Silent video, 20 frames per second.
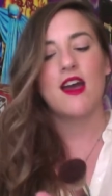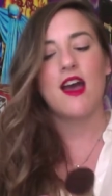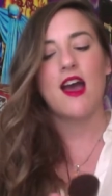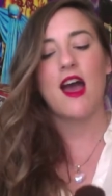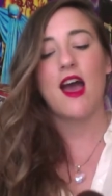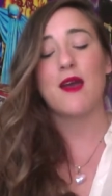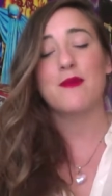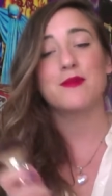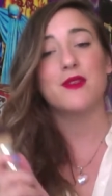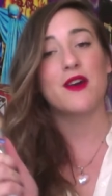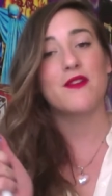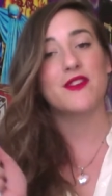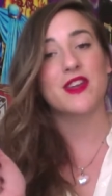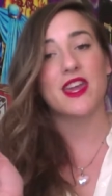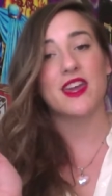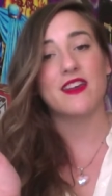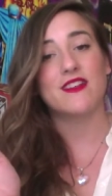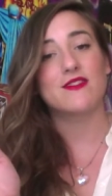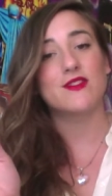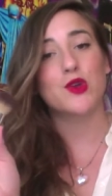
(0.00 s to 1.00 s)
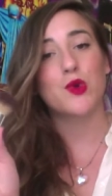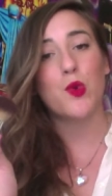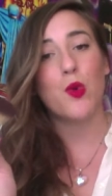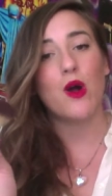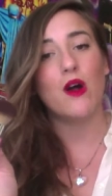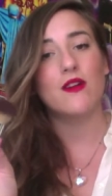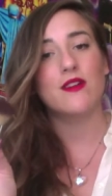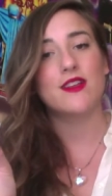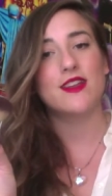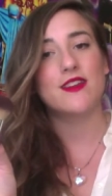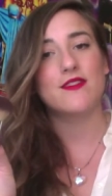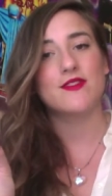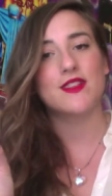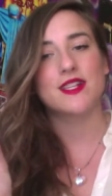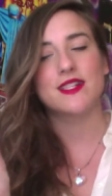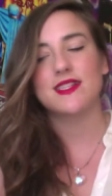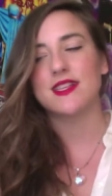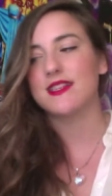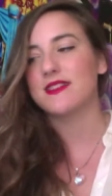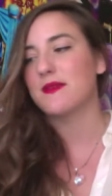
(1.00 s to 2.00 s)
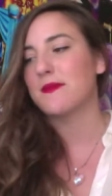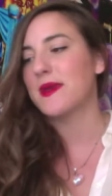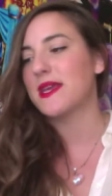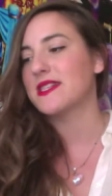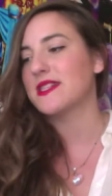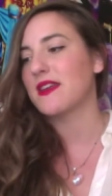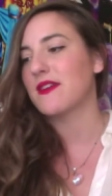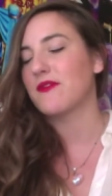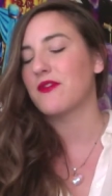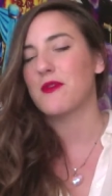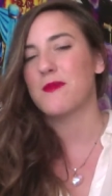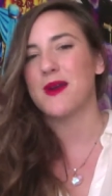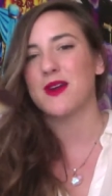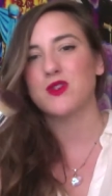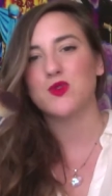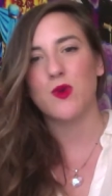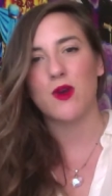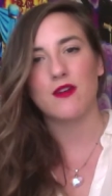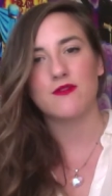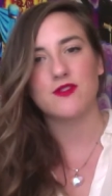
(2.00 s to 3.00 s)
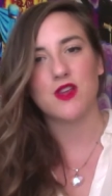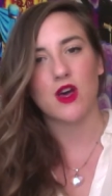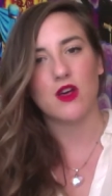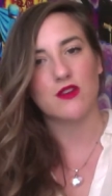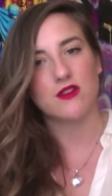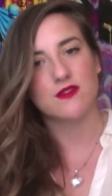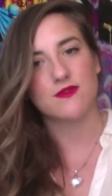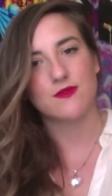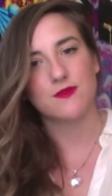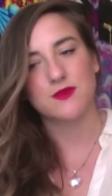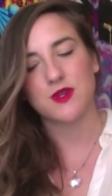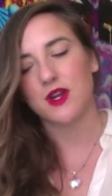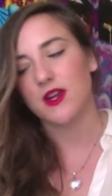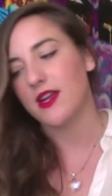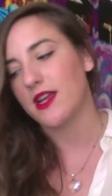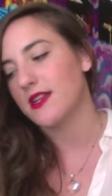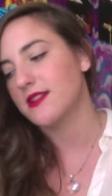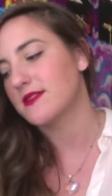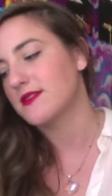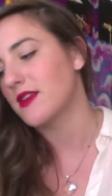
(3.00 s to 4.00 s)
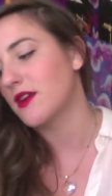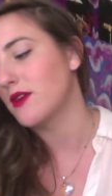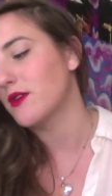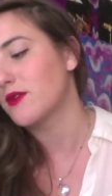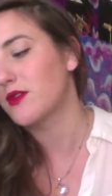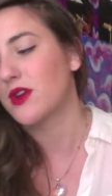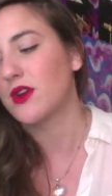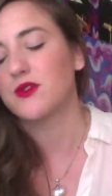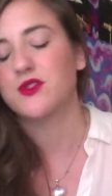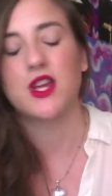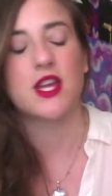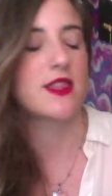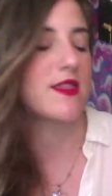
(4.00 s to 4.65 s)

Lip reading: I'm loving it. The quality of this is amazing for about $12 from Target, so go check